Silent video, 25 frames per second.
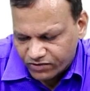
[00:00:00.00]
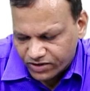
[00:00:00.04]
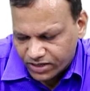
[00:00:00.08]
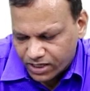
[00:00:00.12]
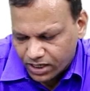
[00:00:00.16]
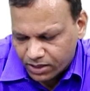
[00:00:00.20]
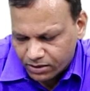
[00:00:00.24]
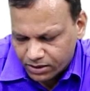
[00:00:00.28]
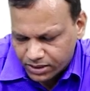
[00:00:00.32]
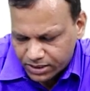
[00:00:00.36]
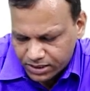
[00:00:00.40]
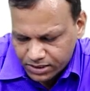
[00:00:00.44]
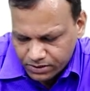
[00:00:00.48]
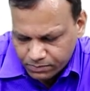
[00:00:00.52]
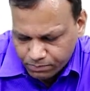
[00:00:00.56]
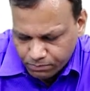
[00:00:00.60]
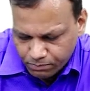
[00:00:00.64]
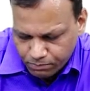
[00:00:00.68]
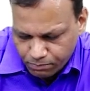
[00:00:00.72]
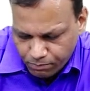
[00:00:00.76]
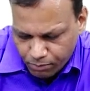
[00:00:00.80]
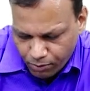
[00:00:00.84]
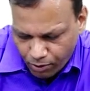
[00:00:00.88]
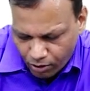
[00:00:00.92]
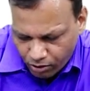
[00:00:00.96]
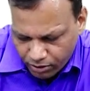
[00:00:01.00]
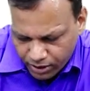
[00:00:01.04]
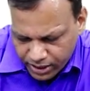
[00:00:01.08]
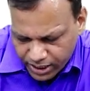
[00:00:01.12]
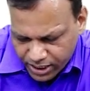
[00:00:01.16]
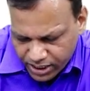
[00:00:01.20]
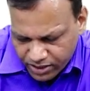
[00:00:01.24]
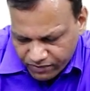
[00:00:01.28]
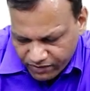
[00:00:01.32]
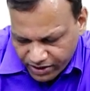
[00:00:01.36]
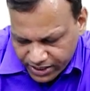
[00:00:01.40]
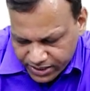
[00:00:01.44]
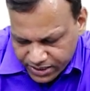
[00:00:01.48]
We can
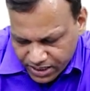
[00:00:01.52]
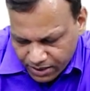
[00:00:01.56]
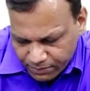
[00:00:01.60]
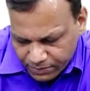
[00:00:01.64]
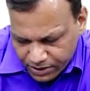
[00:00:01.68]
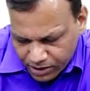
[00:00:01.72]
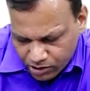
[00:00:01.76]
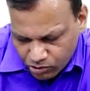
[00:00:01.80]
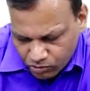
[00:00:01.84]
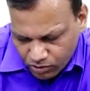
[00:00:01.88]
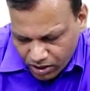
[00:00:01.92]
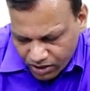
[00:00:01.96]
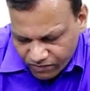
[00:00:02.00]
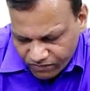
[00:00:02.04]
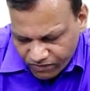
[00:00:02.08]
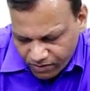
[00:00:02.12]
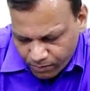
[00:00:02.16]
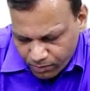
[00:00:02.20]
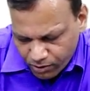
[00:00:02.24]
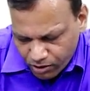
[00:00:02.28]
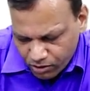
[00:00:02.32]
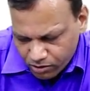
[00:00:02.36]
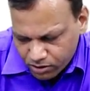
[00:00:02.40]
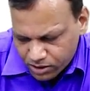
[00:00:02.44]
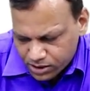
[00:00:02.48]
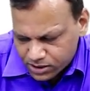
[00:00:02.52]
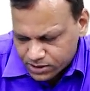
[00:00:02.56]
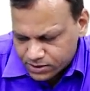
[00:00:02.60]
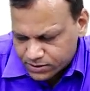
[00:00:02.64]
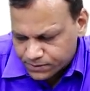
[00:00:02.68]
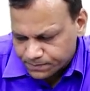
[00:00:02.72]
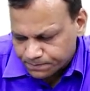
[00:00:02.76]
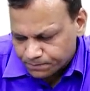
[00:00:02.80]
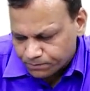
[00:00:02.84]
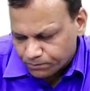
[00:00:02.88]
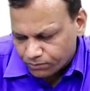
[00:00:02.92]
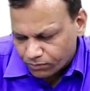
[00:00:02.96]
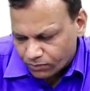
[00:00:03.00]
broadly divide them into alpha
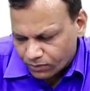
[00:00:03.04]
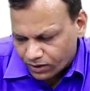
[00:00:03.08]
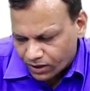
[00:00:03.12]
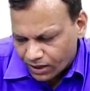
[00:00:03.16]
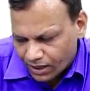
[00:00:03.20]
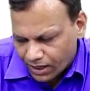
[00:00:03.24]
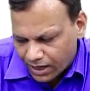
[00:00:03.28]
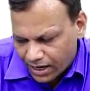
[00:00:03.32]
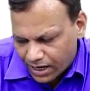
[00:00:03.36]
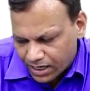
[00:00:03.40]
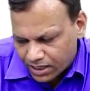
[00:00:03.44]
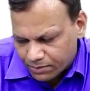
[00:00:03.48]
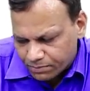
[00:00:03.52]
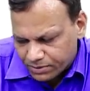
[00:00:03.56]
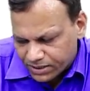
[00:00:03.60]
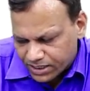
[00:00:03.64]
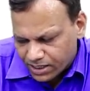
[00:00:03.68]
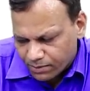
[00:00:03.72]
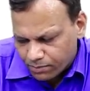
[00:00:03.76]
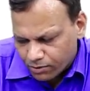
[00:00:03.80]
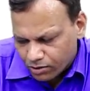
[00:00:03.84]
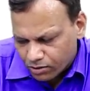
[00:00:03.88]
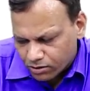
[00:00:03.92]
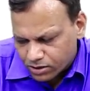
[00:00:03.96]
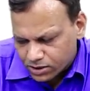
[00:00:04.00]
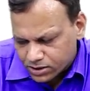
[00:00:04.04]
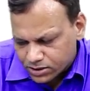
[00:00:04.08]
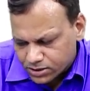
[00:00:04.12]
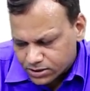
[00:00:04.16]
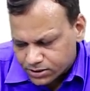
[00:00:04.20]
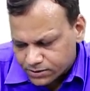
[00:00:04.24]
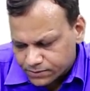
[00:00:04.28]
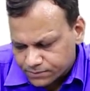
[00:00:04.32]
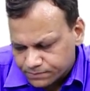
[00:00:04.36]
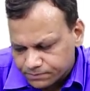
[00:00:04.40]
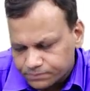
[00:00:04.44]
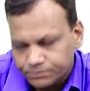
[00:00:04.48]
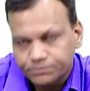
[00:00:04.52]
blockers and beta
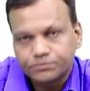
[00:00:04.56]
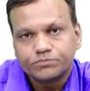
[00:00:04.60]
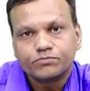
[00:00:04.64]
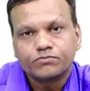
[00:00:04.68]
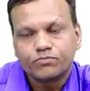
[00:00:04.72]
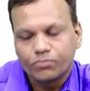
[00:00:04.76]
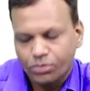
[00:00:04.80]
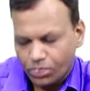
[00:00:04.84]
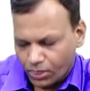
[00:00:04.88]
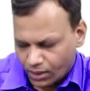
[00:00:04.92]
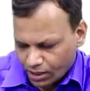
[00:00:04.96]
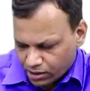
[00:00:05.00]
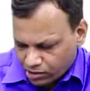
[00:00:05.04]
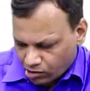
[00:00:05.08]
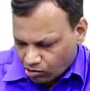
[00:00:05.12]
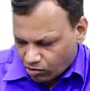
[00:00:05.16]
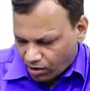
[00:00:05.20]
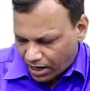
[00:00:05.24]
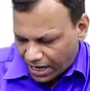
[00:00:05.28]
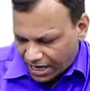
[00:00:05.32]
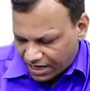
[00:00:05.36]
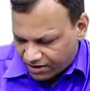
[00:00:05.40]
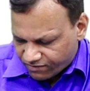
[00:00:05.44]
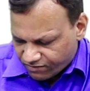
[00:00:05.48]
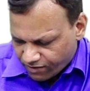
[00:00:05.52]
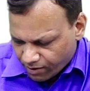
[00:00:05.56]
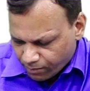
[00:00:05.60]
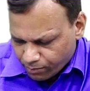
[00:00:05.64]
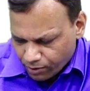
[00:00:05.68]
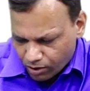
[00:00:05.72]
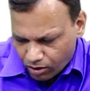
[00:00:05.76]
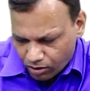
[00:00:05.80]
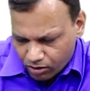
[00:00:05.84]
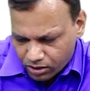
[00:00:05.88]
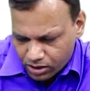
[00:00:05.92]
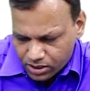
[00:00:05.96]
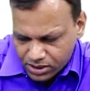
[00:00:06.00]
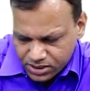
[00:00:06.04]
blockers. Now alpha
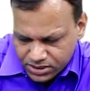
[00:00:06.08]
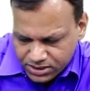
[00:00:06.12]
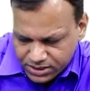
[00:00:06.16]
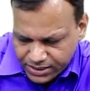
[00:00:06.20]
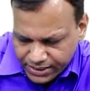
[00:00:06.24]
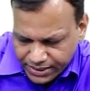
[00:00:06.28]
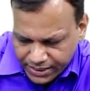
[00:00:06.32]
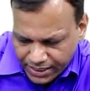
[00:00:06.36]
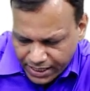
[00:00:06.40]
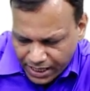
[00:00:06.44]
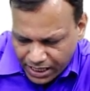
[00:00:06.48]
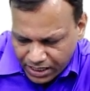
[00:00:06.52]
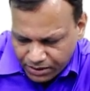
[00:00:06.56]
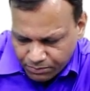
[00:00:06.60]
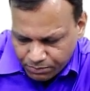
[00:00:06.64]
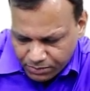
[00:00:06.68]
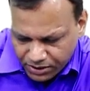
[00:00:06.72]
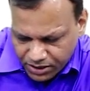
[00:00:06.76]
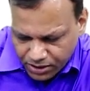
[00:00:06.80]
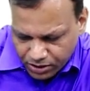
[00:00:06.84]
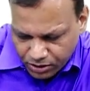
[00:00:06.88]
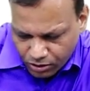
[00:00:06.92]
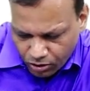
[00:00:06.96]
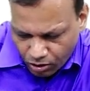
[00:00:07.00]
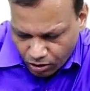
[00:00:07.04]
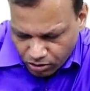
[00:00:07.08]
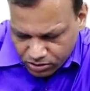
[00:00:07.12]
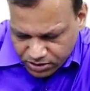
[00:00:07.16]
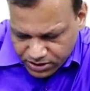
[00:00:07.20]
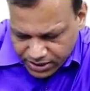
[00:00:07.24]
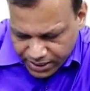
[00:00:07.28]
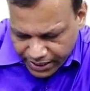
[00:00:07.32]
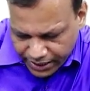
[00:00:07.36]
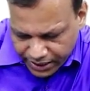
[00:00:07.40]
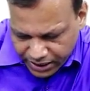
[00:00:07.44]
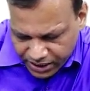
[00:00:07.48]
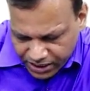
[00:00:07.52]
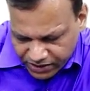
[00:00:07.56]
blockers, they can be
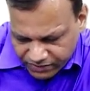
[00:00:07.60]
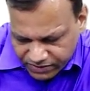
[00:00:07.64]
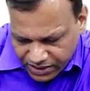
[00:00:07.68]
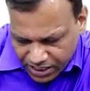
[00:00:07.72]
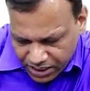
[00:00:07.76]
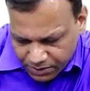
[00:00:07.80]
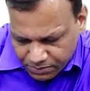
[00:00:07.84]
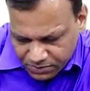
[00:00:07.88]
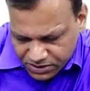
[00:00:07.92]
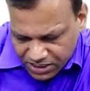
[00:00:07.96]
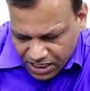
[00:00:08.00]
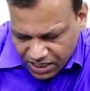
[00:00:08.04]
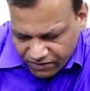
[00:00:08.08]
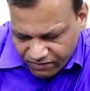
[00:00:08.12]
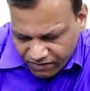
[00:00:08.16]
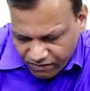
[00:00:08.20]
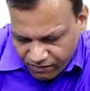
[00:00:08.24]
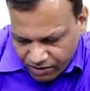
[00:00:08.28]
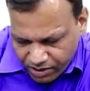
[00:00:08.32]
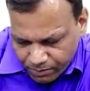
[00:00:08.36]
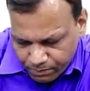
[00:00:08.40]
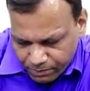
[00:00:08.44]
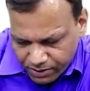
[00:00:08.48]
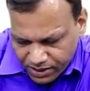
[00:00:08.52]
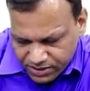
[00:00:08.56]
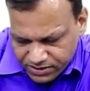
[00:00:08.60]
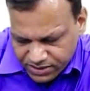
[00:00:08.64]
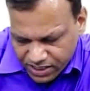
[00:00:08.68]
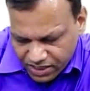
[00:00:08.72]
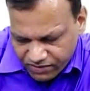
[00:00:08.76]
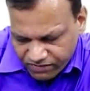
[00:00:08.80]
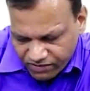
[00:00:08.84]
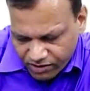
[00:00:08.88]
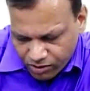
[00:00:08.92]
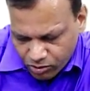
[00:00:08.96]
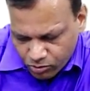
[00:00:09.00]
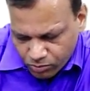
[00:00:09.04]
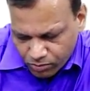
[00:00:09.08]
non-selective, that means alpha 1 plus
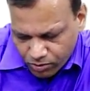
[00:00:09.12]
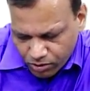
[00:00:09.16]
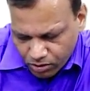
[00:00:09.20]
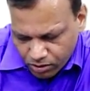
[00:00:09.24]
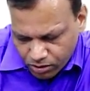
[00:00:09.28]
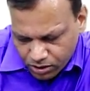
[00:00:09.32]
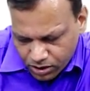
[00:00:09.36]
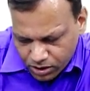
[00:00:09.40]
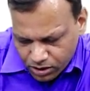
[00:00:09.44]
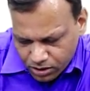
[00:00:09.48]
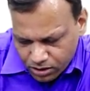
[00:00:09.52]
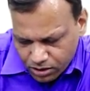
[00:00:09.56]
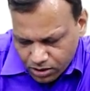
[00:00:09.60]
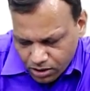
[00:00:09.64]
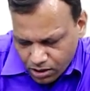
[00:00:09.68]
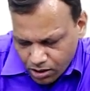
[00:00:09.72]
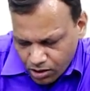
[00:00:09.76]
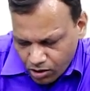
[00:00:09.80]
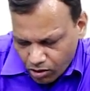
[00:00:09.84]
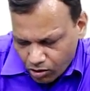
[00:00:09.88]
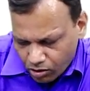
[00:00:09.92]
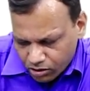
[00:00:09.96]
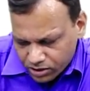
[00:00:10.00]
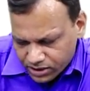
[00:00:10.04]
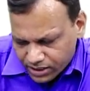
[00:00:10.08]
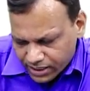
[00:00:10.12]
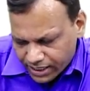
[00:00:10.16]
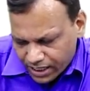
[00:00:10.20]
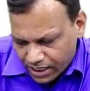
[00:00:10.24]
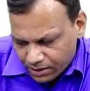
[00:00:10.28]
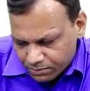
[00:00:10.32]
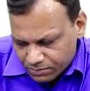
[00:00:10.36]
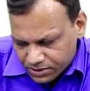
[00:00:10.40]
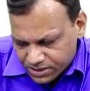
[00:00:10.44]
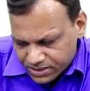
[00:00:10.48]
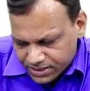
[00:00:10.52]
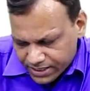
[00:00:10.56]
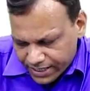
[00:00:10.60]
alpha 2 blocker, or they
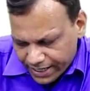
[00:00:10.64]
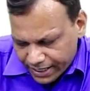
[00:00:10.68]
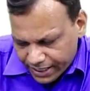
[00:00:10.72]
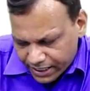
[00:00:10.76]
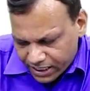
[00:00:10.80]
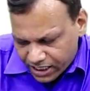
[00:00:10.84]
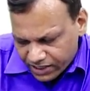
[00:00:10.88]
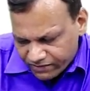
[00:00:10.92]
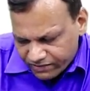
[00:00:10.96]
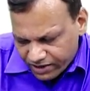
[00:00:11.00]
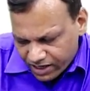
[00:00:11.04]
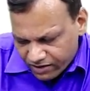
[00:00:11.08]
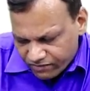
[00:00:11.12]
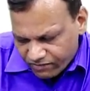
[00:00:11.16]
can be selective